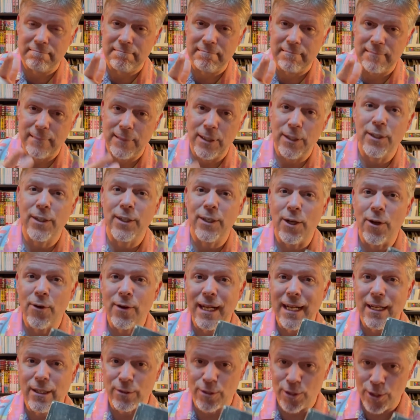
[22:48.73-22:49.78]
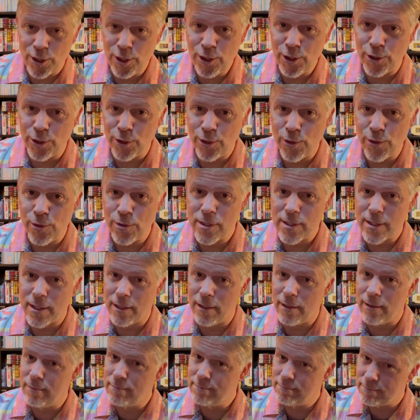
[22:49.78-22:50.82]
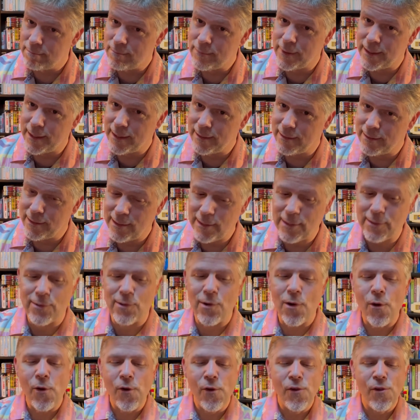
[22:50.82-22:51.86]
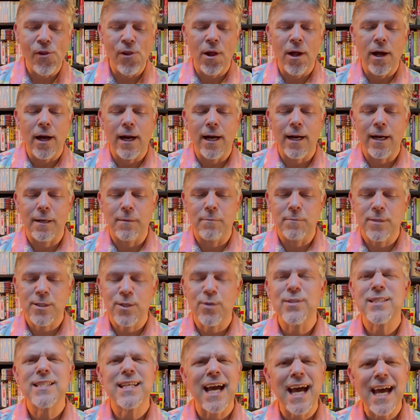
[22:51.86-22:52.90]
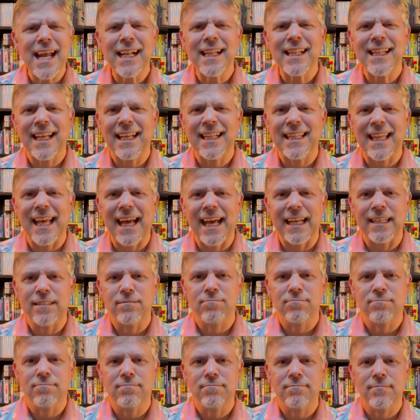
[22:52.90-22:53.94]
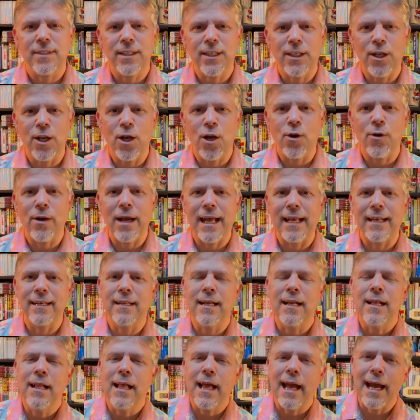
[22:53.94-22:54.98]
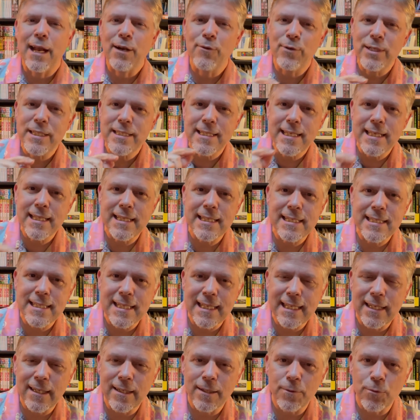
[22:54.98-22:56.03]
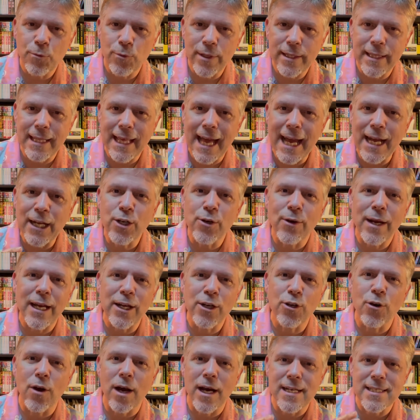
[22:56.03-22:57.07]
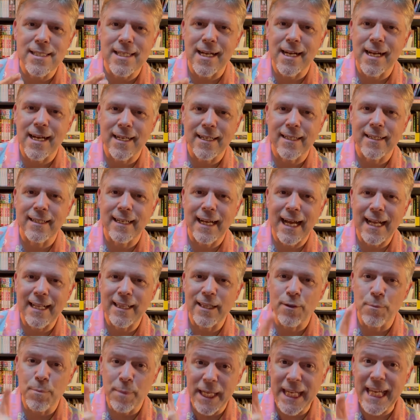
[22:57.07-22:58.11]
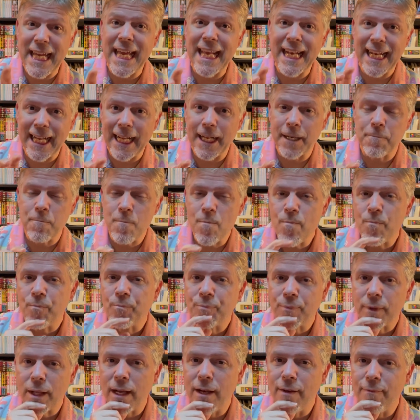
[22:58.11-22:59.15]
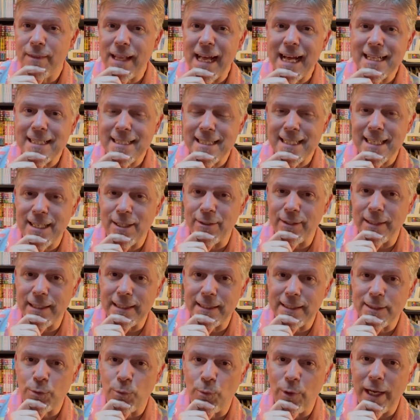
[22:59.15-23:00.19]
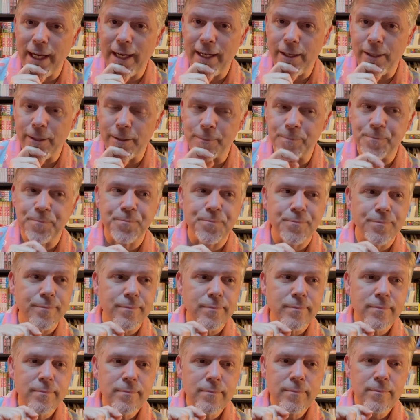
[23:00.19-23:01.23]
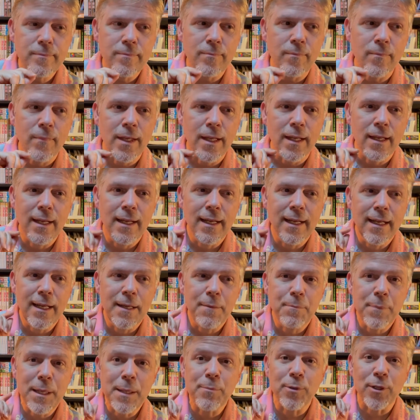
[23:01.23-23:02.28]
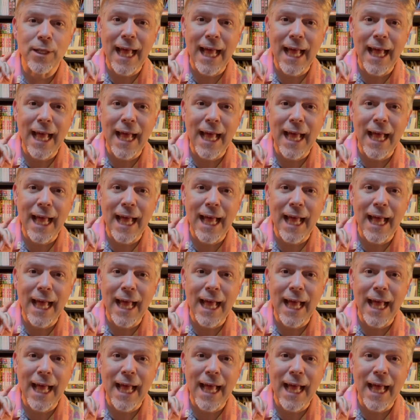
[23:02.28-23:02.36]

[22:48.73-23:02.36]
you're going to go to hell too. So what are you going to do? So it's kind of like that, and we see this with Eko Eko Azarak at the beginning of that series, where people